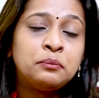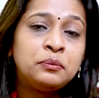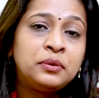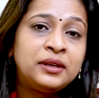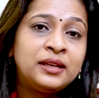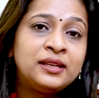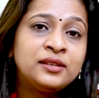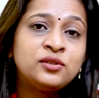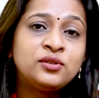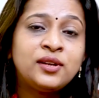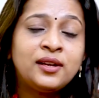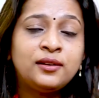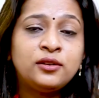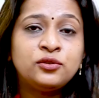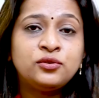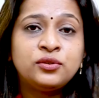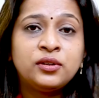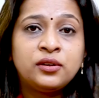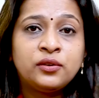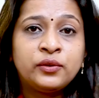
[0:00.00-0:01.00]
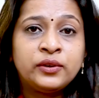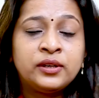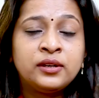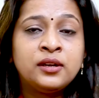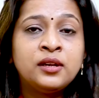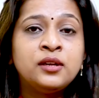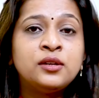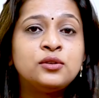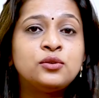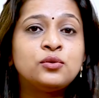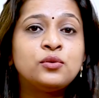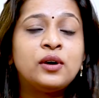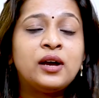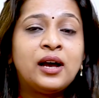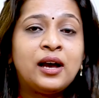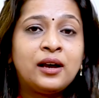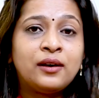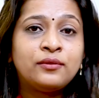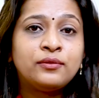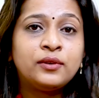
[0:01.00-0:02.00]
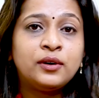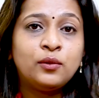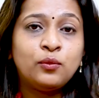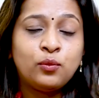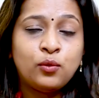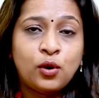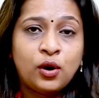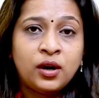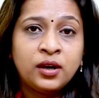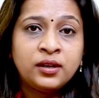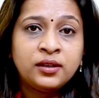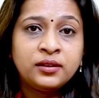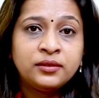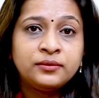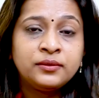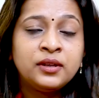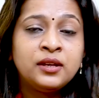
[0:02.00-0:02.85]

please tell your children to have a walk